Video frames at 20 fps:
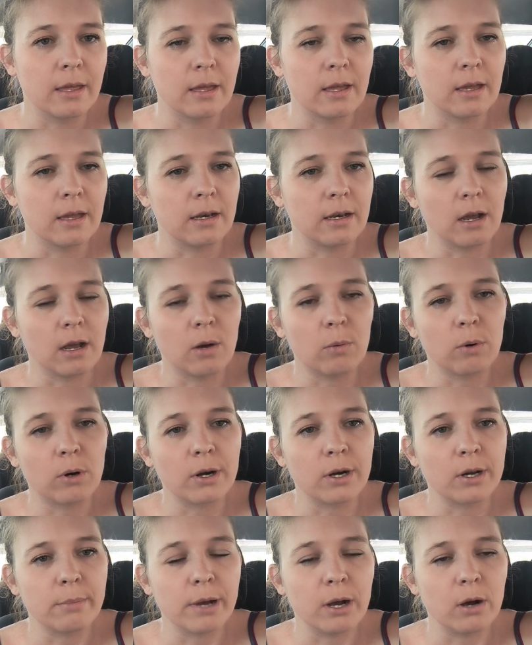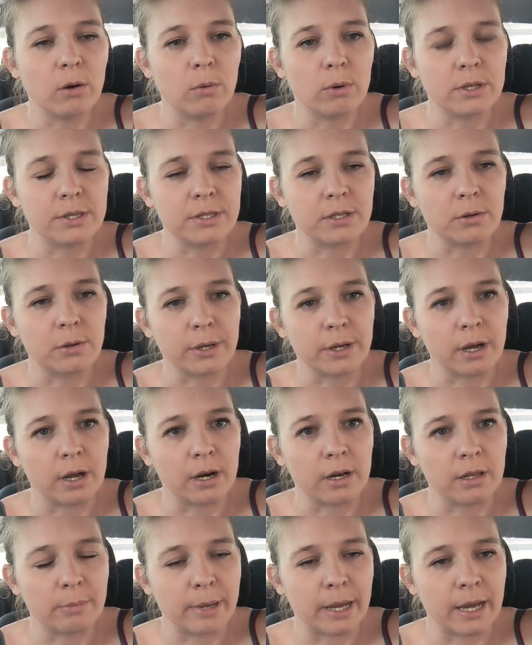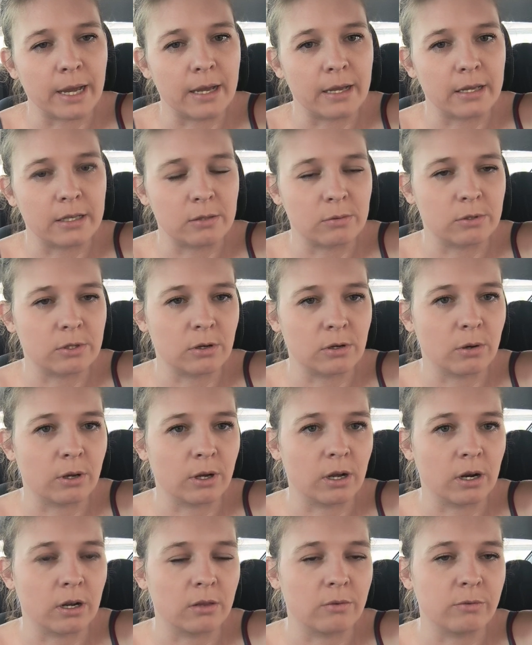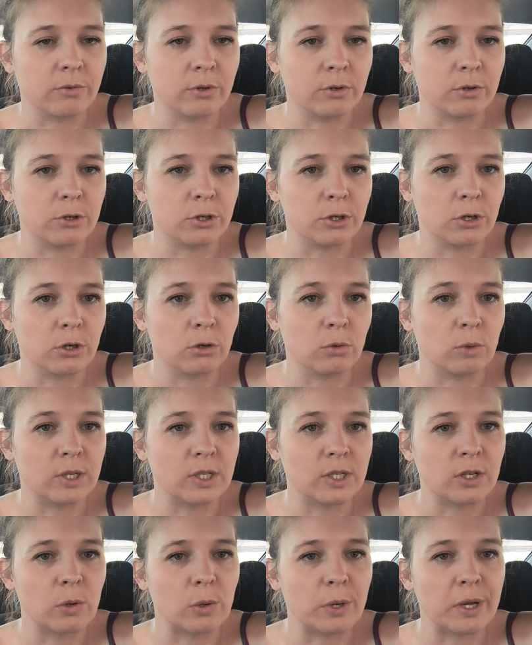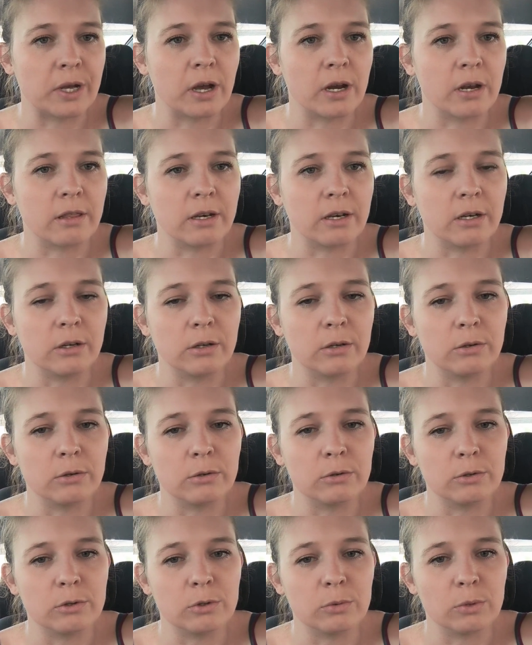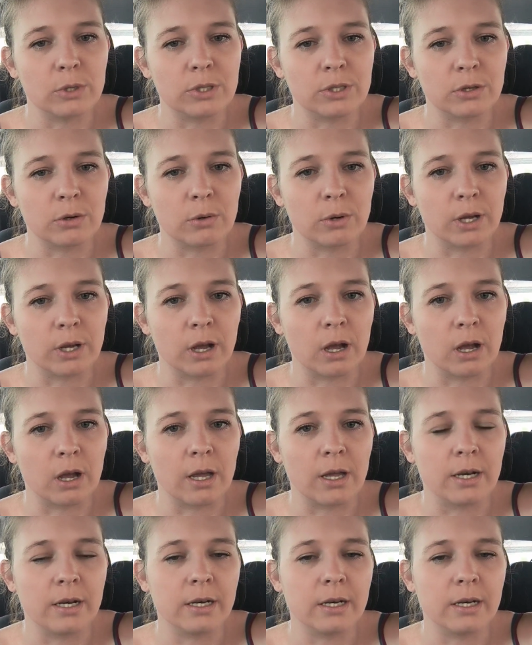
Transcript: and not worry about what's going on in the past, what's going on in the future, what's going on in the news, what's going on